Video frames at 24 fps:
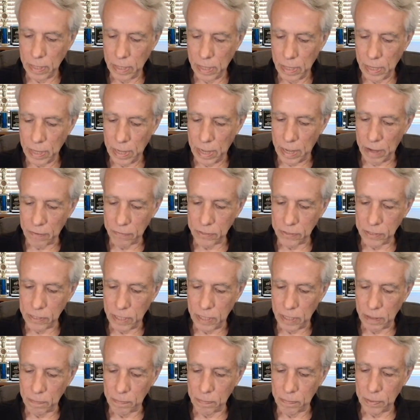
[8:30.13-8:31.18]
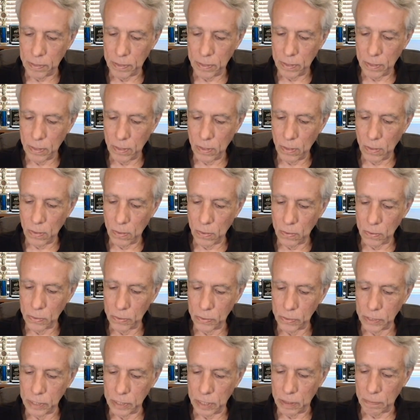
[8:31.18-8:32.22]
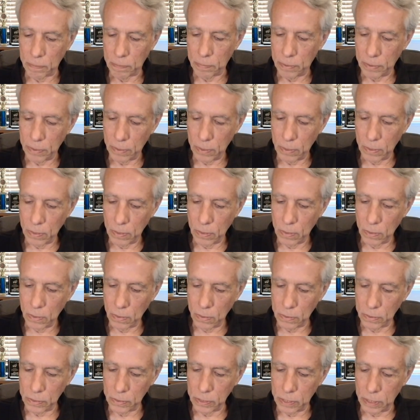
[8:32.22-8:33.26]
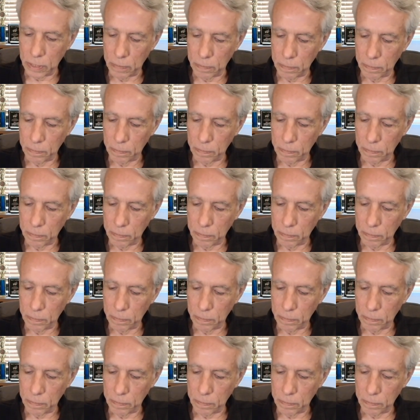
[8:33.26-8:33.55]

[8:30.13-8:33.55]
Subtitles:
half step, whole step, whole step.